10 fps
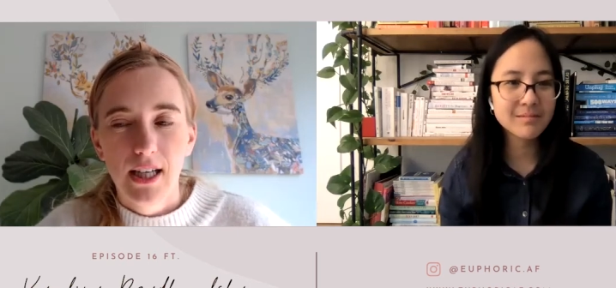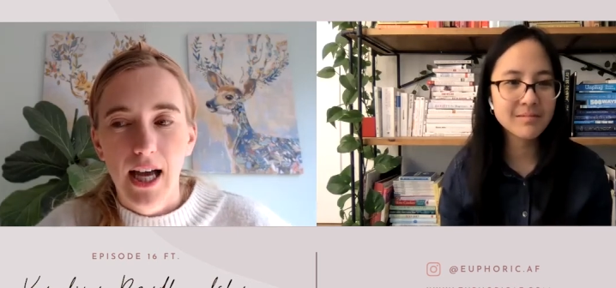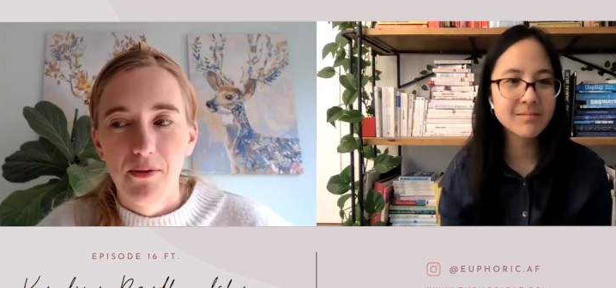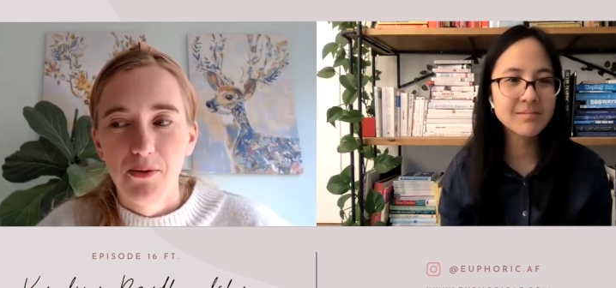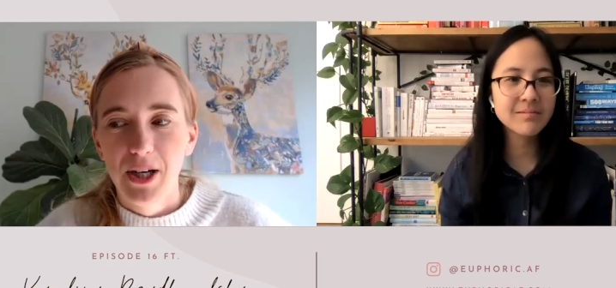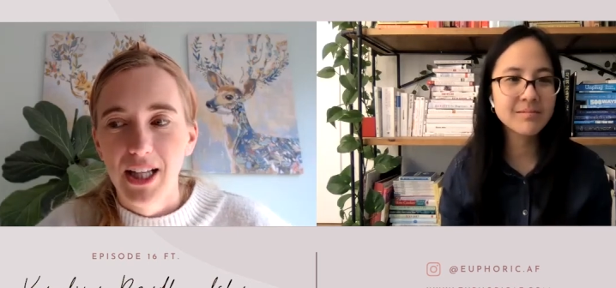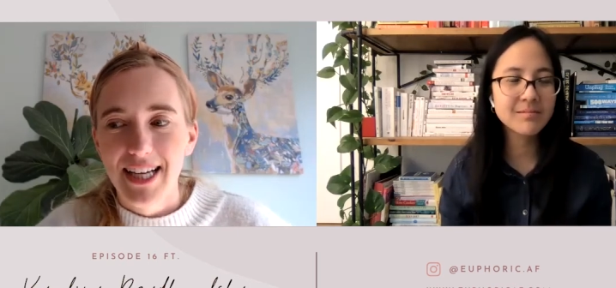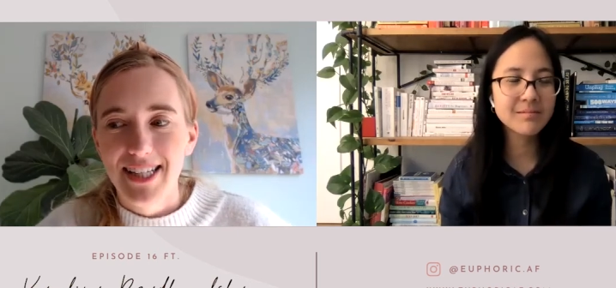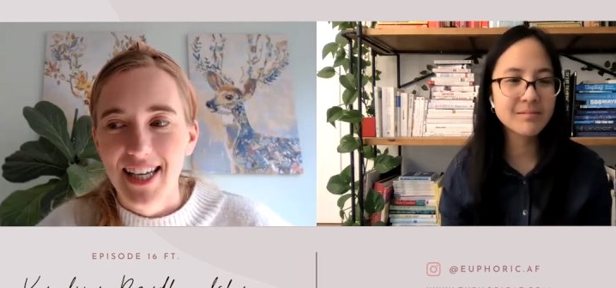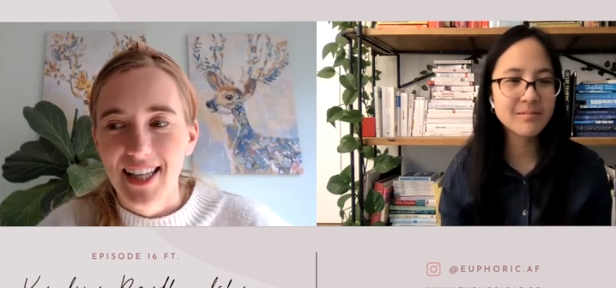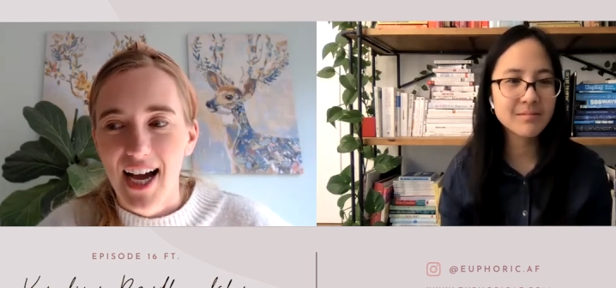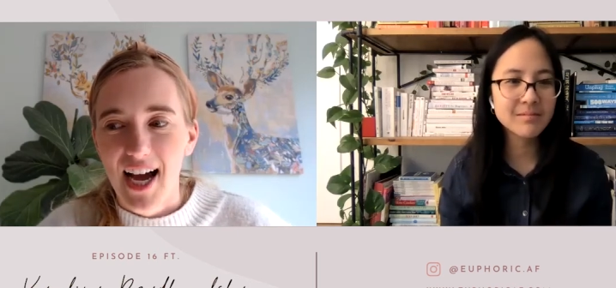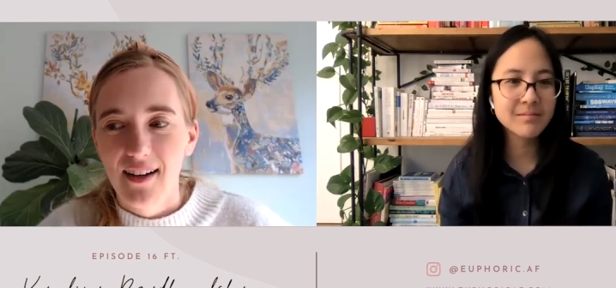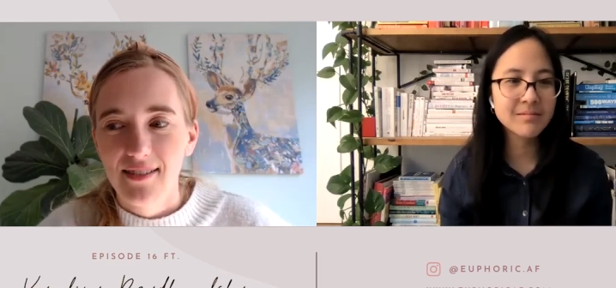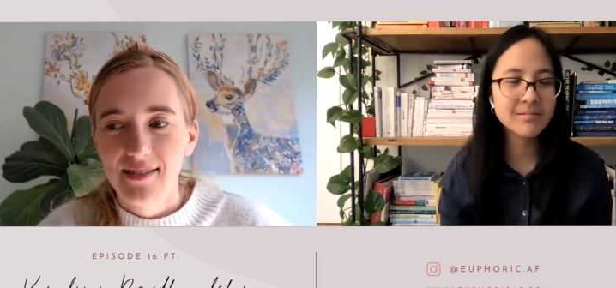Speaker 1: and realizing
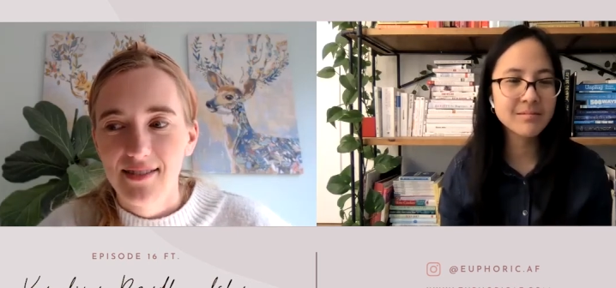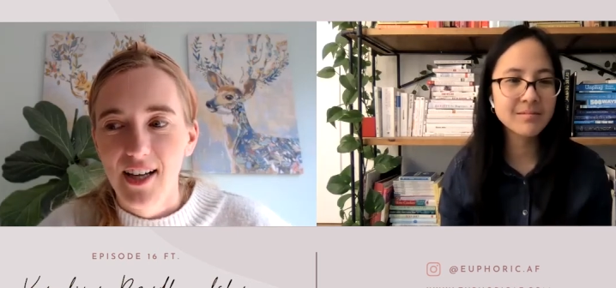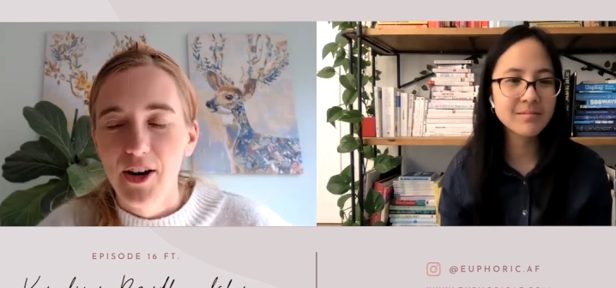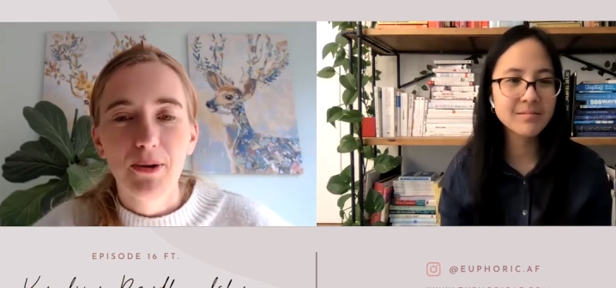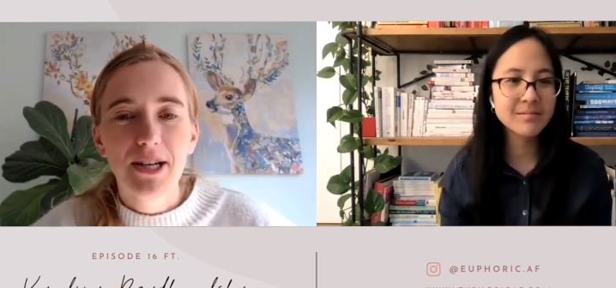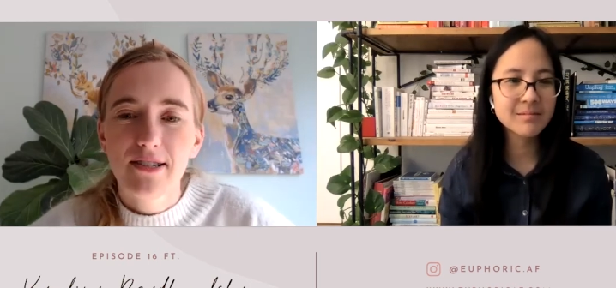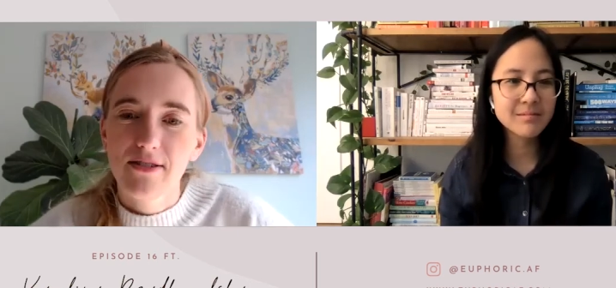that not only is there